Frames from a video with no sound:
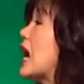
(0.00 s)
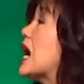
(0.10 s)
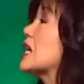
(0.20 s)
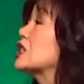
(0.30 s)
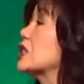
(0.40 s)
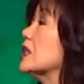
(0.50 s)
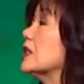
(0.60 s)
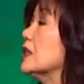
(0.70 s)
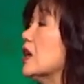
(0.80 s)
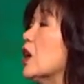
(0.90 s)
God's
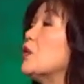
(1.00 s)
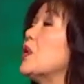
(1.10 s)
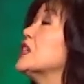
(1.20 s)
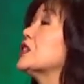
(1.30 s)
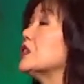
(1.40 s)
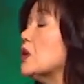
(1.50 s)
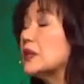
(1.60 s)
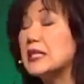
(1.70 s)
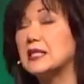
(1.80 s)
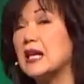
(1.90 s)

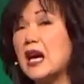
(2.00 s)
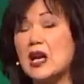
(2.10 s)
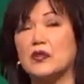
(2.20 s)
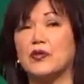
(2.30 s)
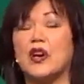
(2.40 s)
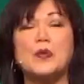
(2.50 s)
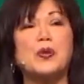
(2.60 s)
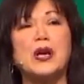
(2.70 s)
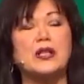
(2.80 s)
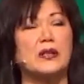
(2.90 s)
original design for our
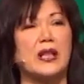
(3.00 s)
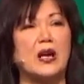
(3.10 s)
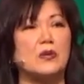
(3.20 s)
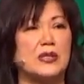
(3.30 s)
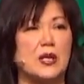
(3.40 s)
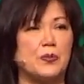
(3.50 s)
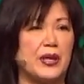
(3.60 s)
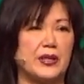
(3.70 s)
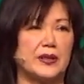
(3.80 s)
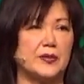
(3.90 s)
brother that was up
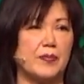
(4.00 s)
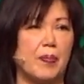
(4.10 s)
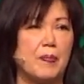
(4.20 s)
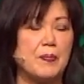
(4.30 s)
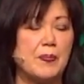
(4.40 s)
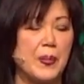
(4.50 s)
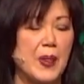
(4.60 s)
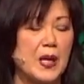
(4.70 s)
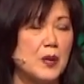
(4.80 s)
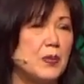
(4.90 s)
here.
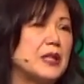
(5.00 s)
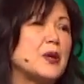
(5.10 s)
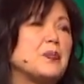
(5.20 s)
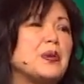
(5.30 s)
But the